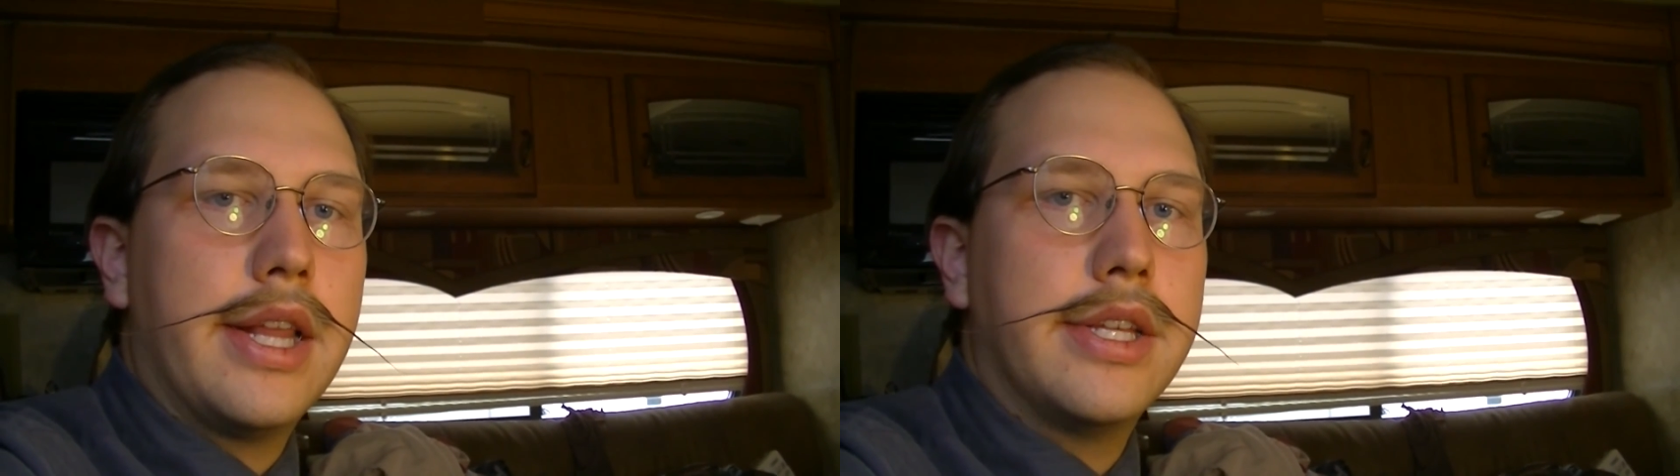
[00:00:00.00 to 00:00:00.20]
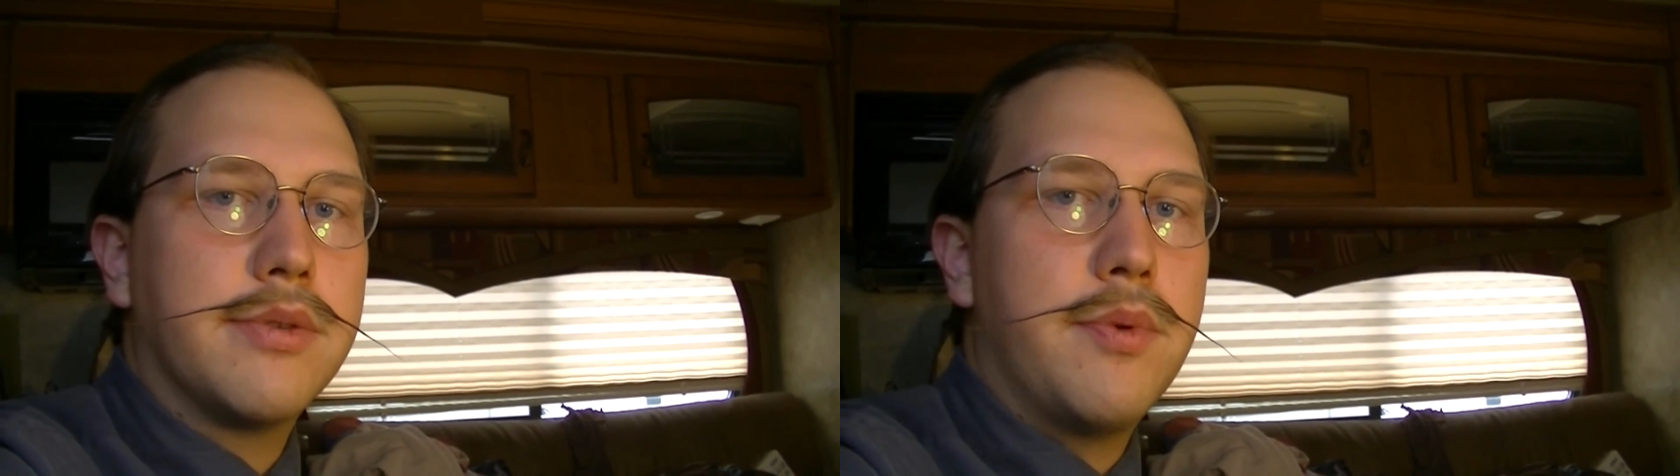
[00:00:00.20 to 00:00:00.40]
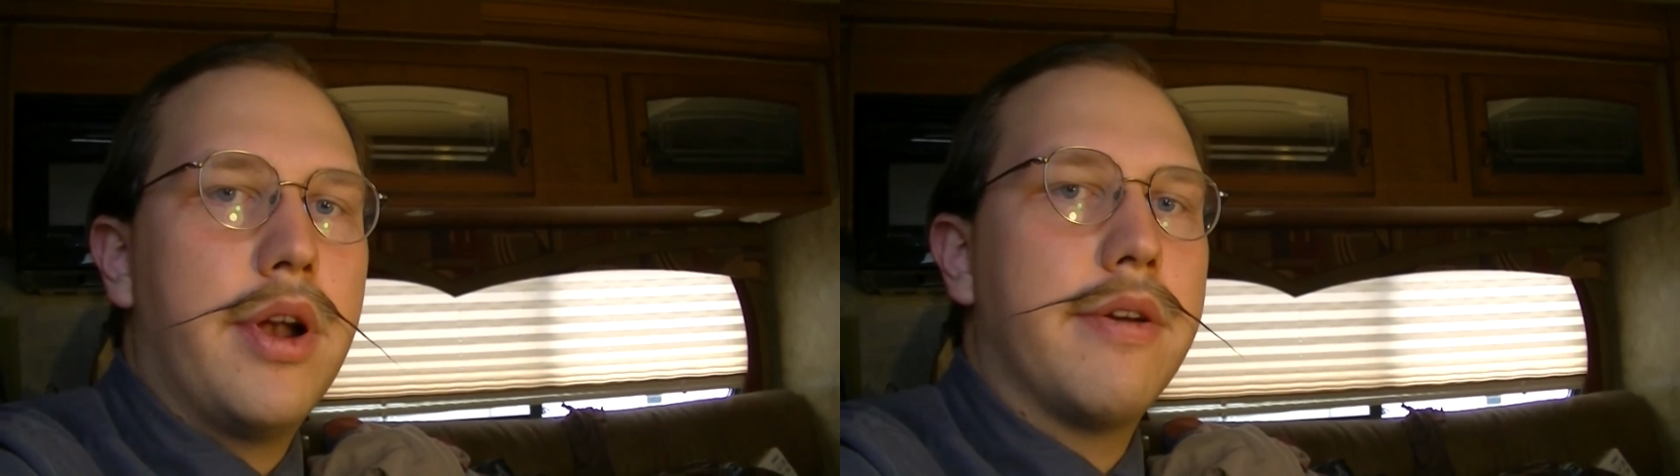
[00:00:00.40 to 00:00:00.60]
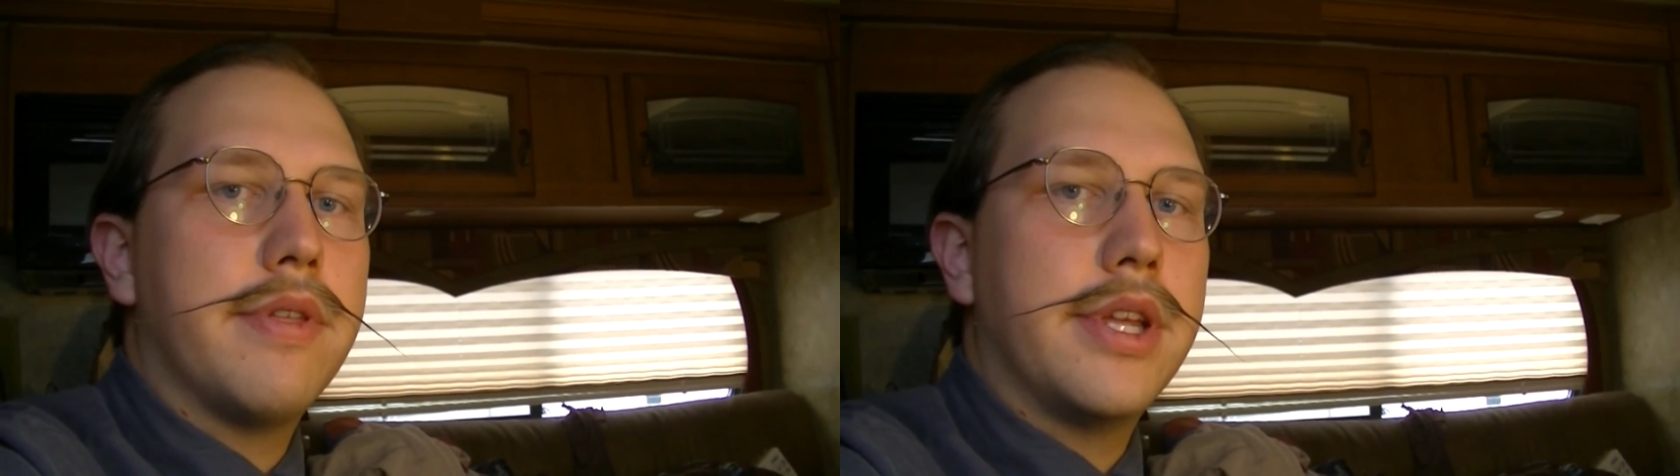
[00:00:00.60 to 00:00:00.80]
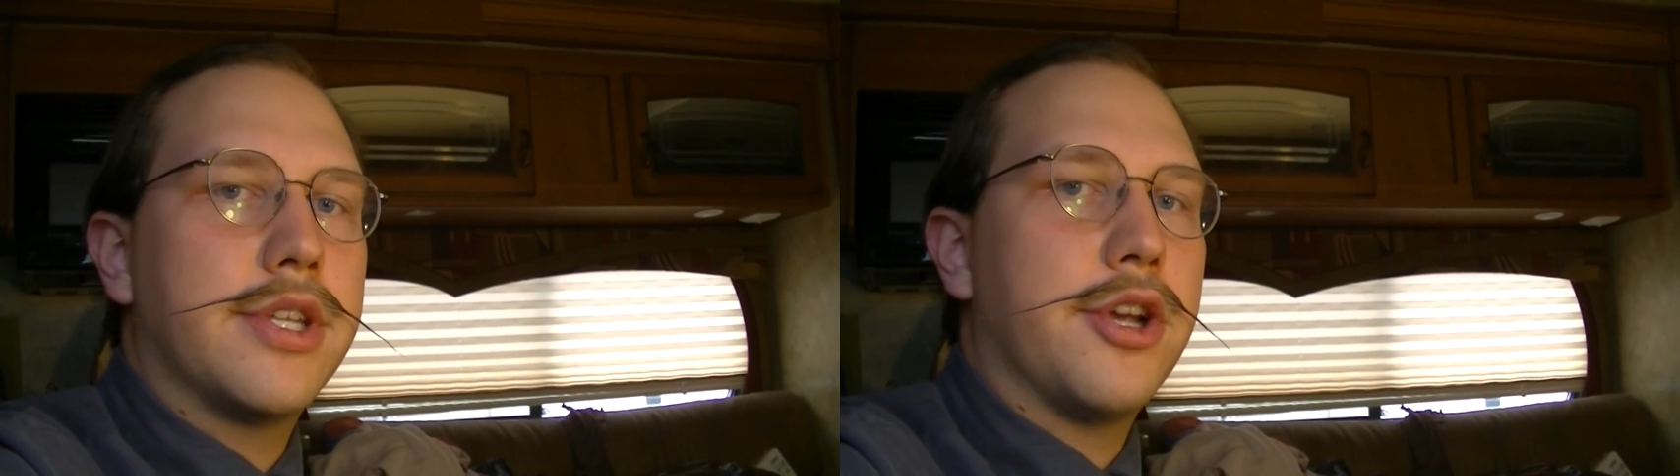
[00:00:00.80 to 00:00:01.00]
least one of
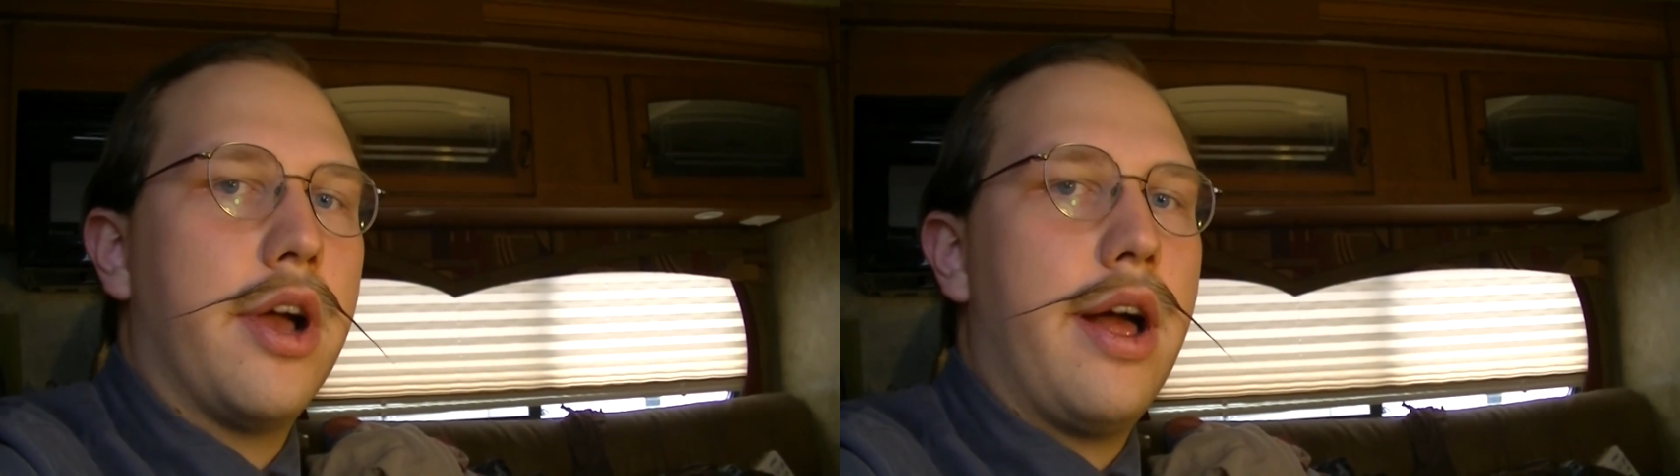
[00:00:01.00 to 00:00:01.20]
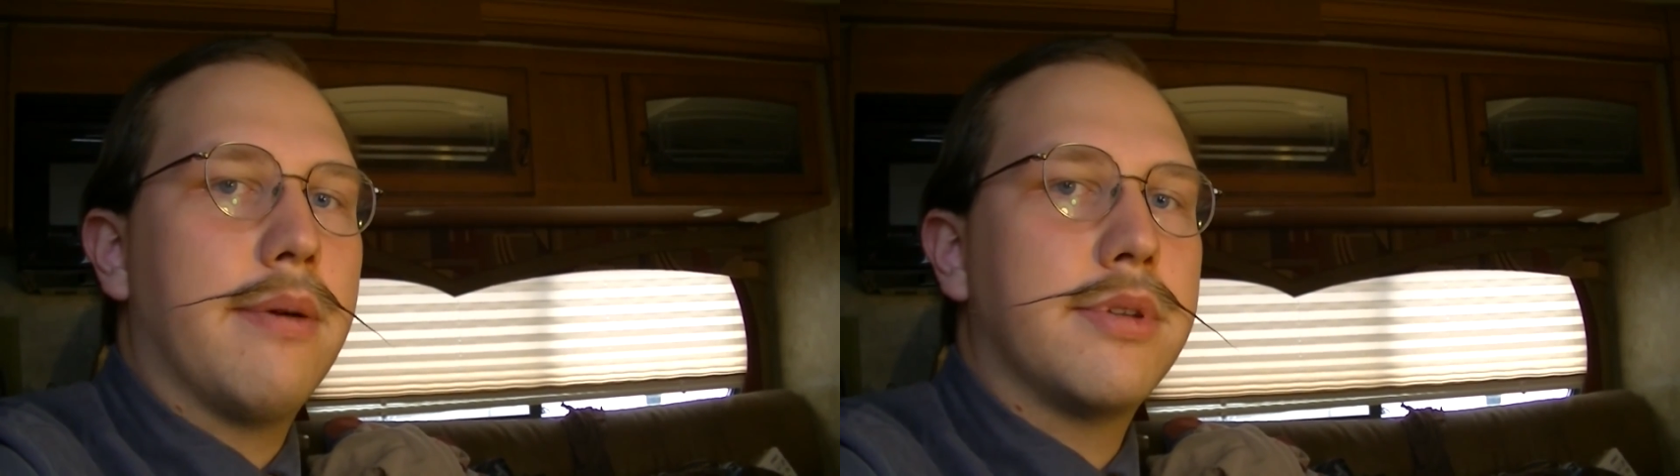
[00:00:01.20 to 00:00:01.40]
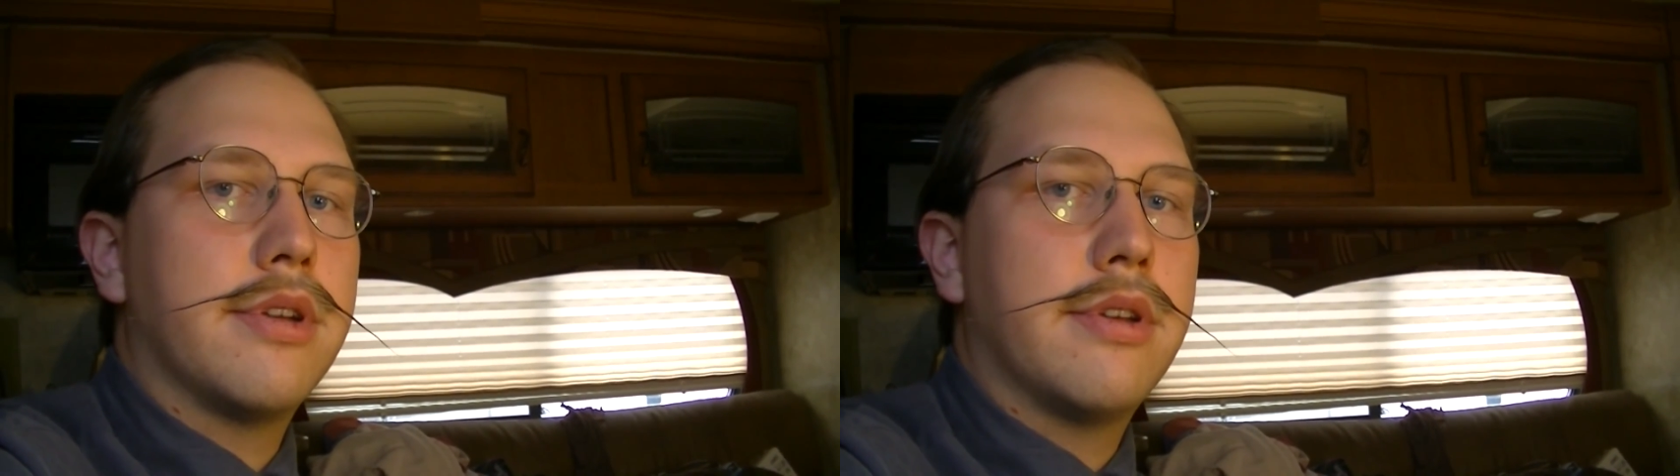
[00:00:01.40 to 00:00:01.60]
these jobs.